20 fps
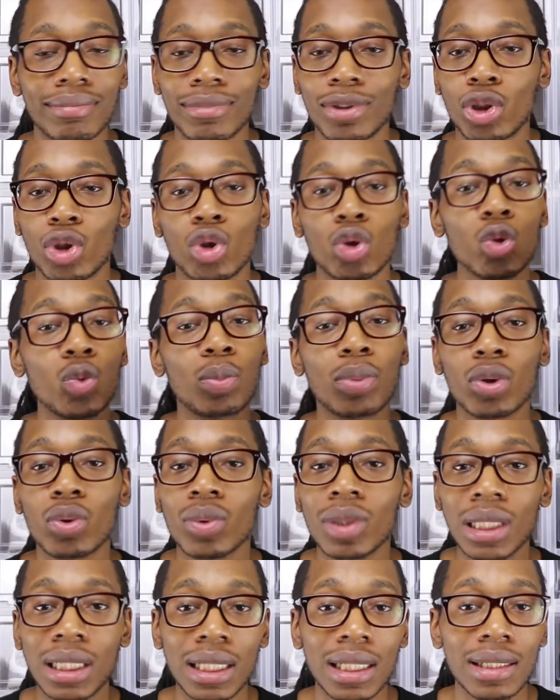super
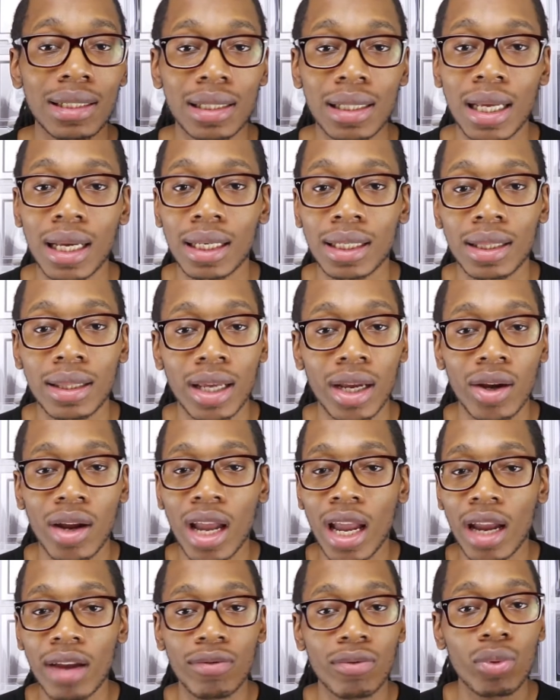release. Like, they're
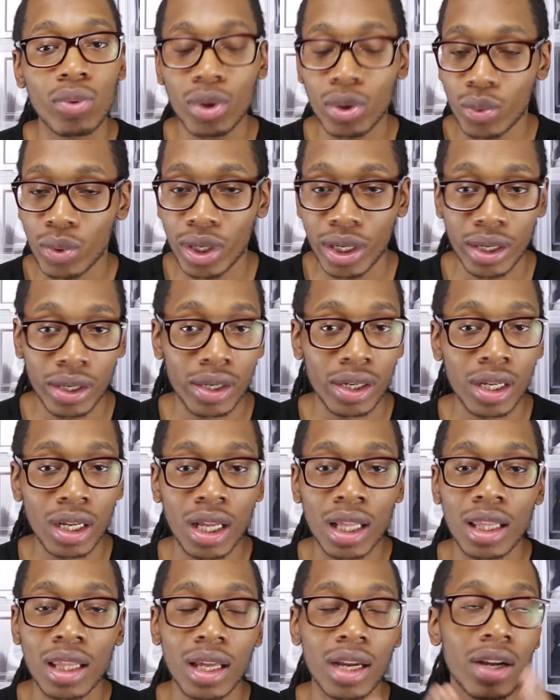everywhere.
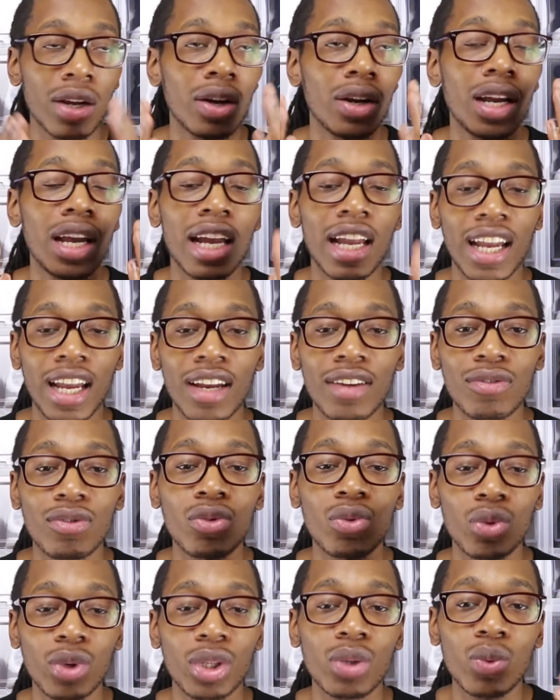They're
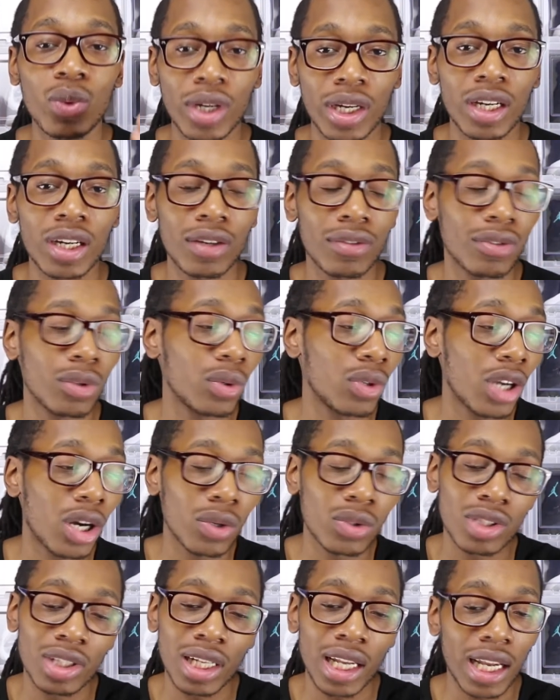everywhere. If you
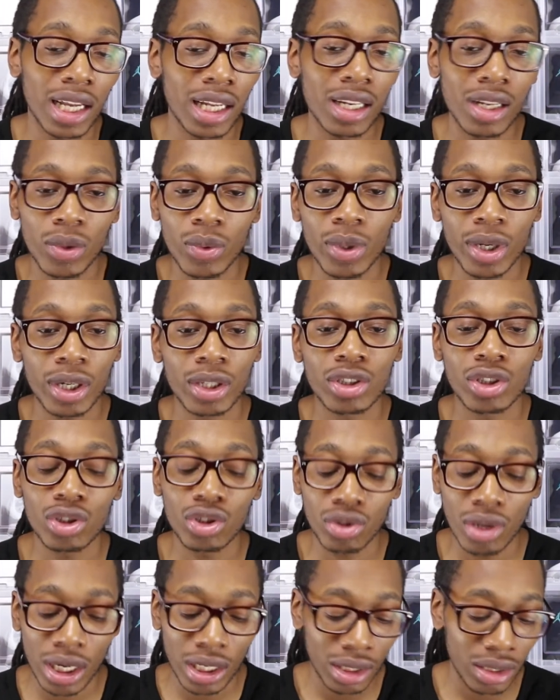go to anywhere to
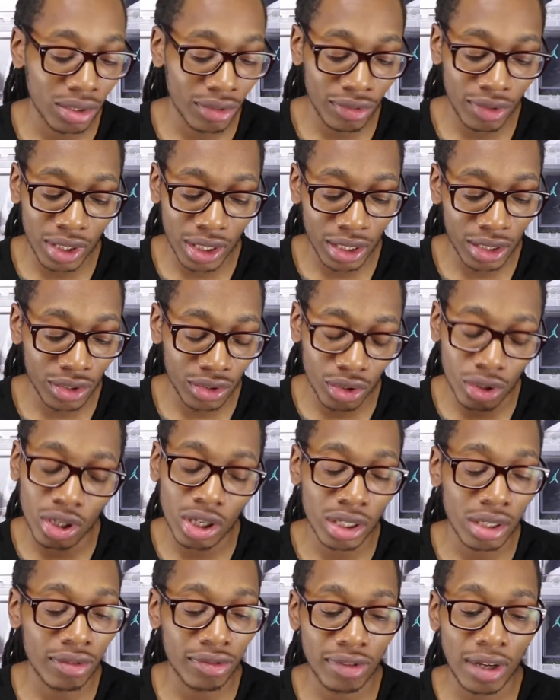try to look for these, you're
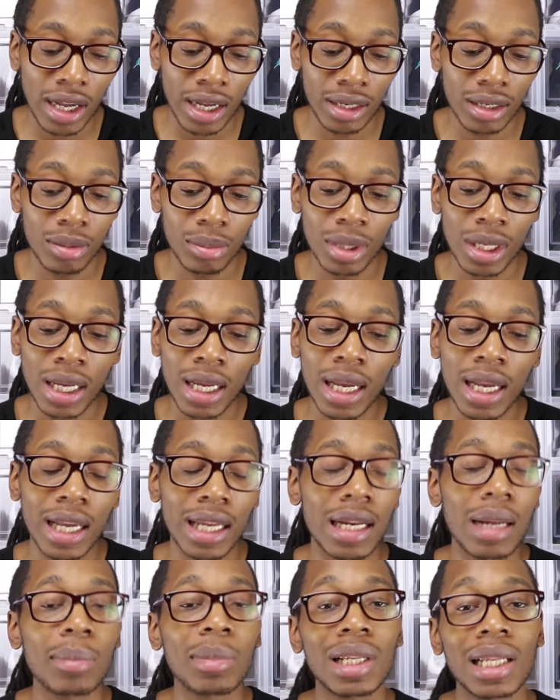going to find them.
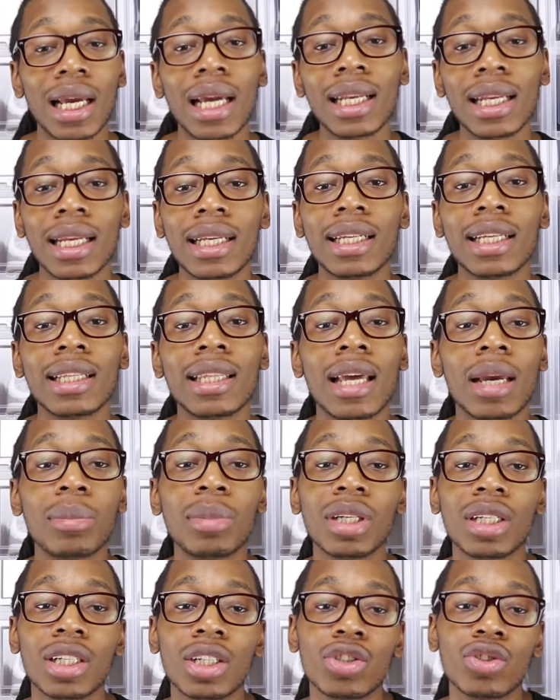And I'm glad they did that,
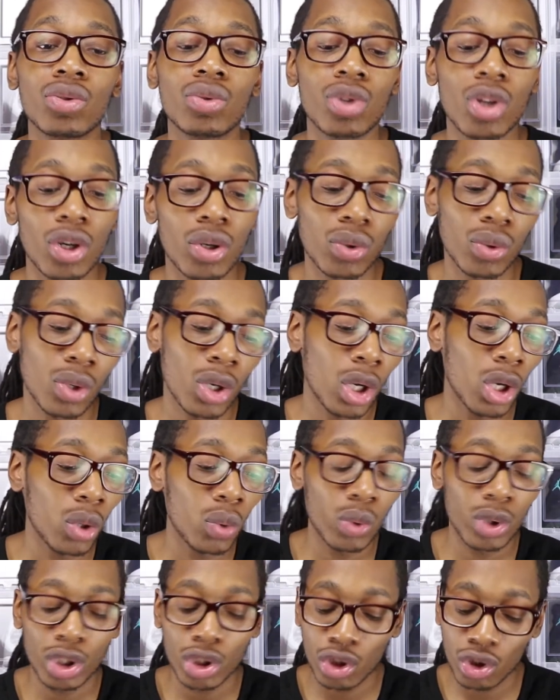because you know
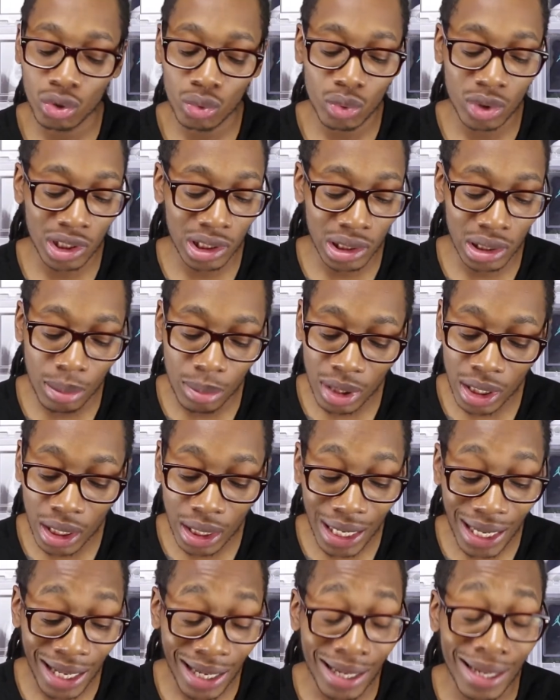when a shoe is
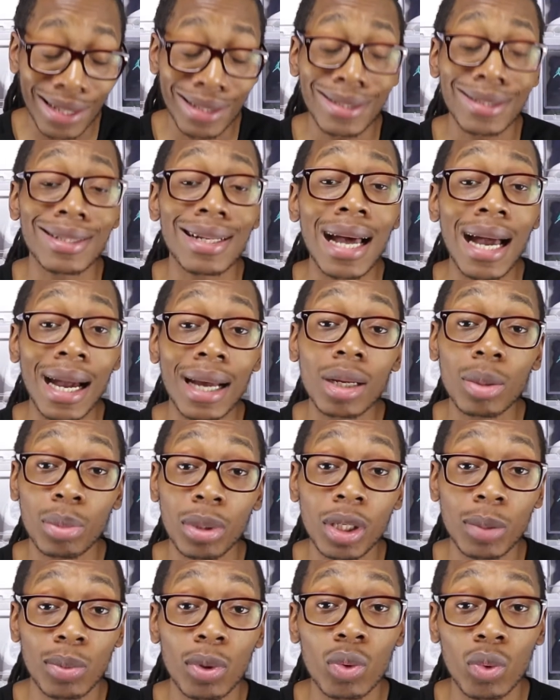limited and a lot of
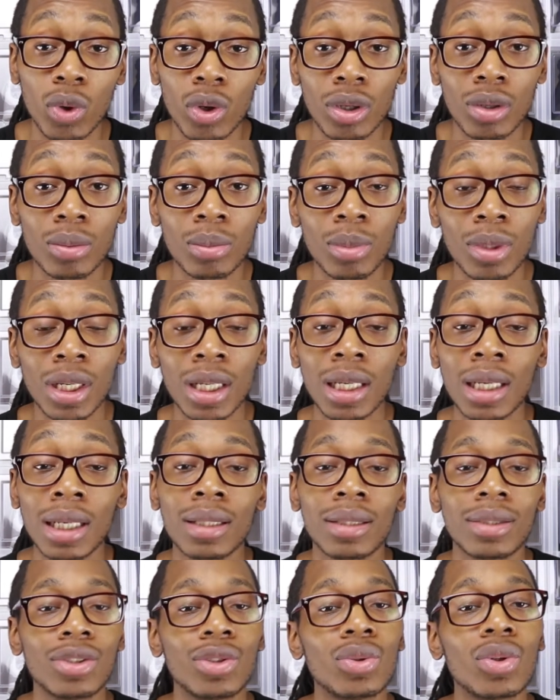people want them,
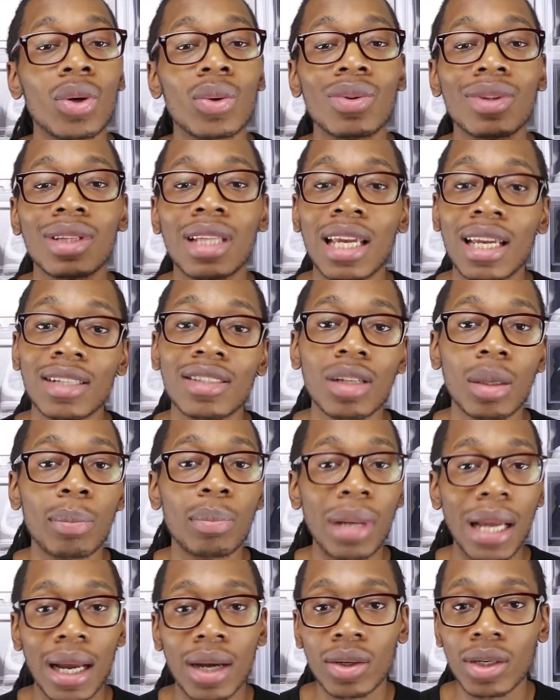you know things are
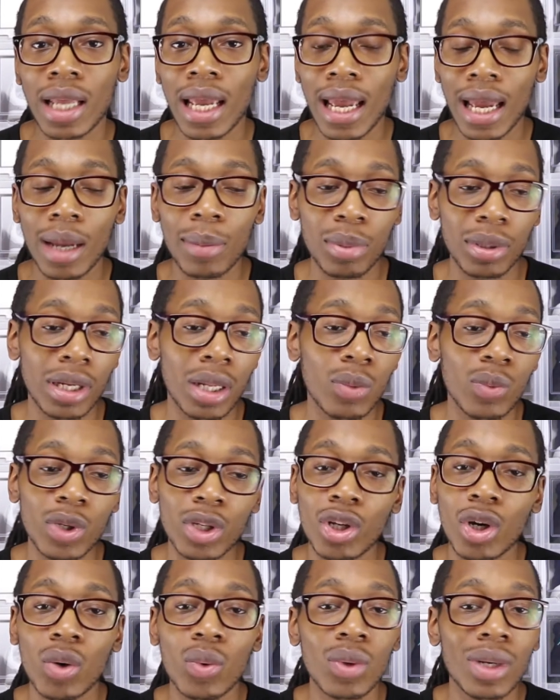bound to happen, and we
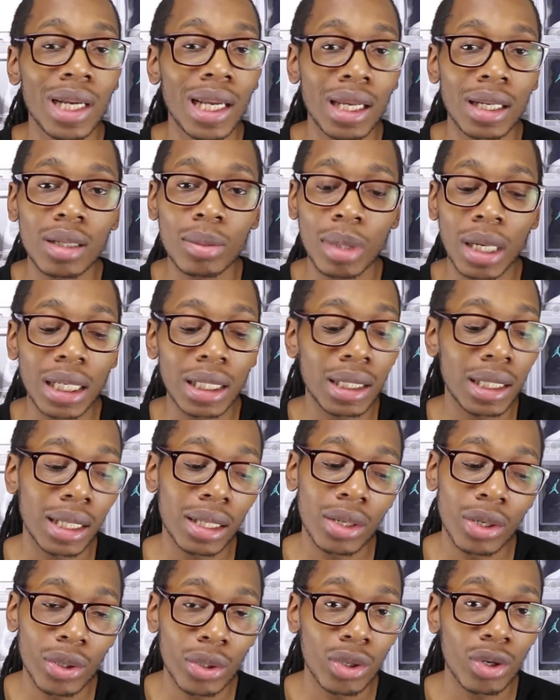don't want anybody
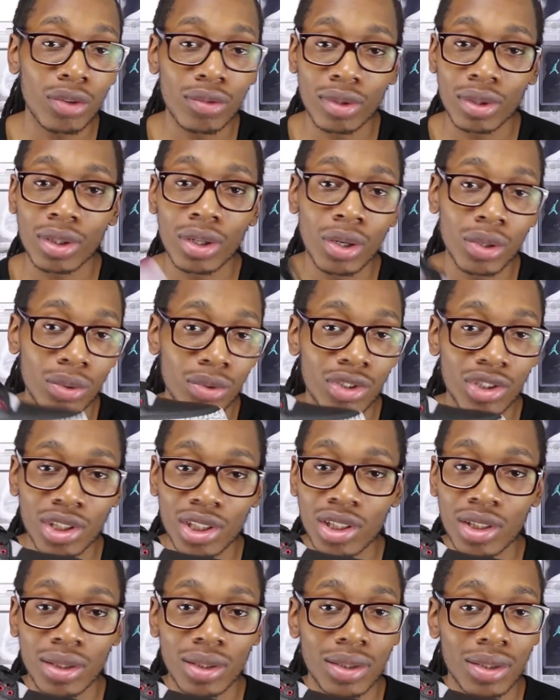getting hurt over it. No,
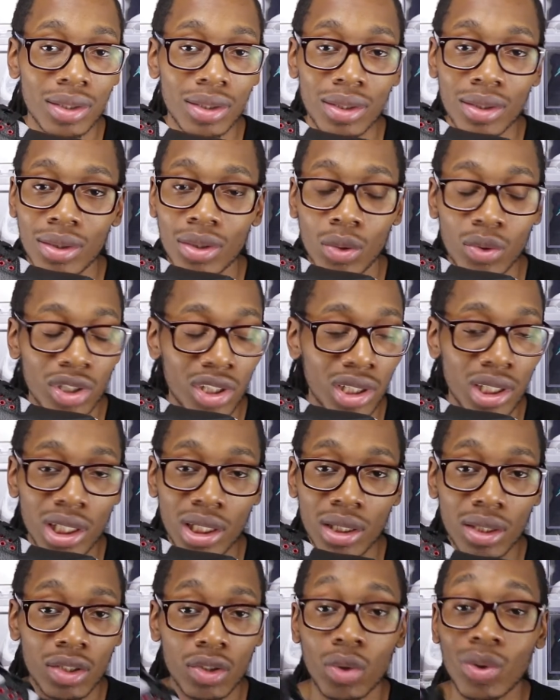just no
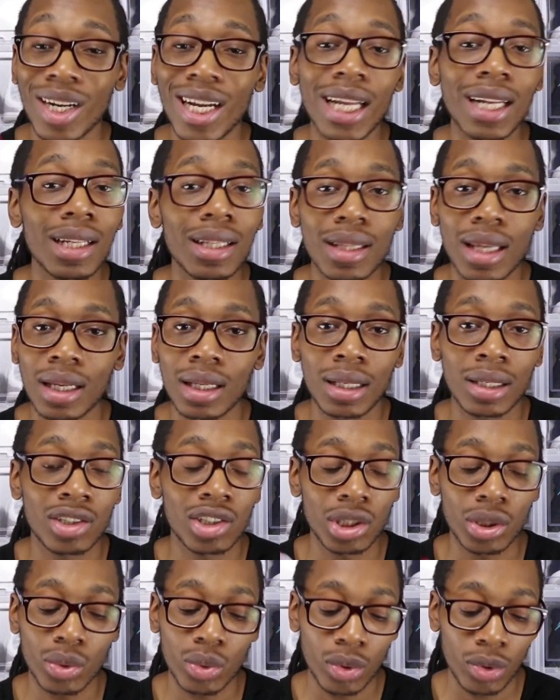sneakers or anything in
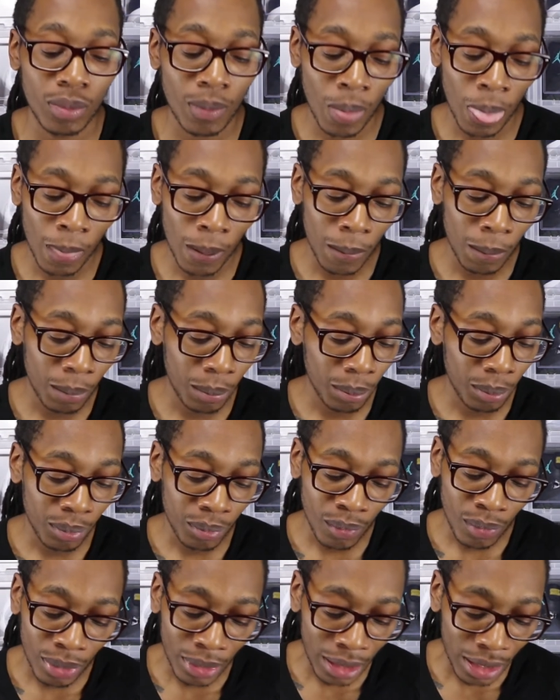general.
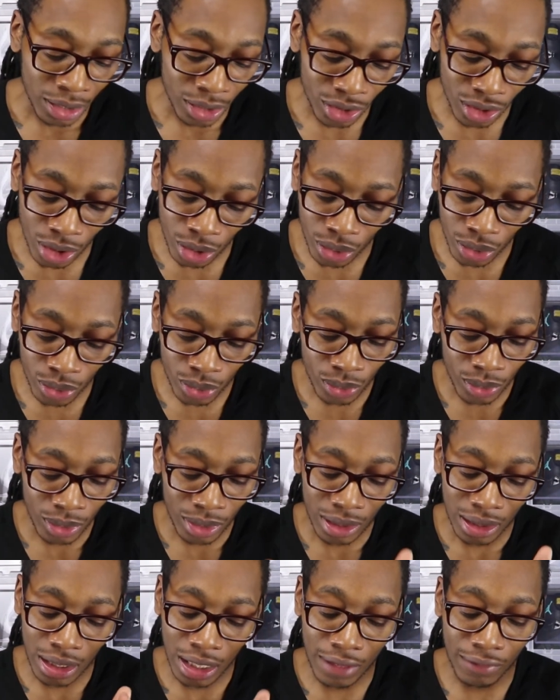So
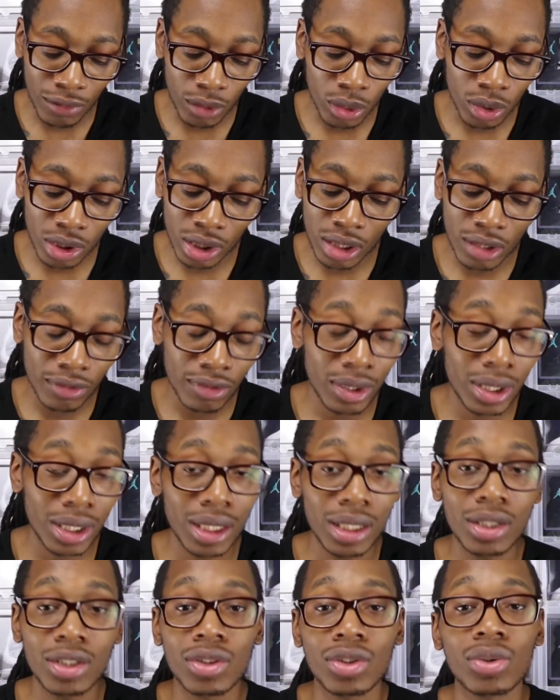if you're looking for
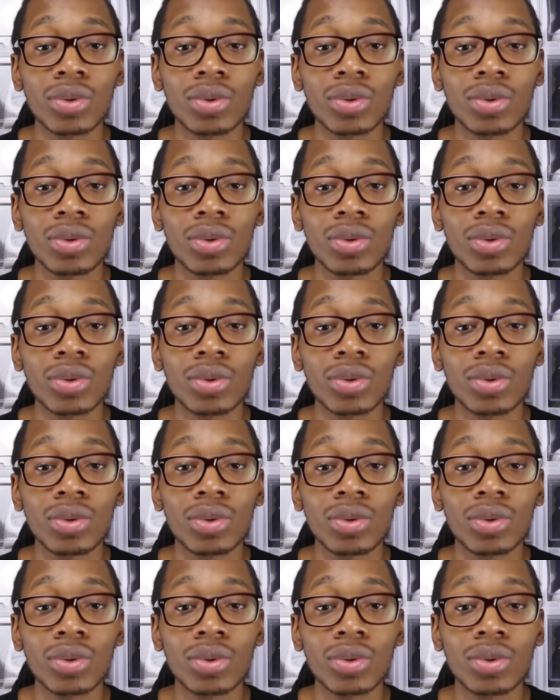these,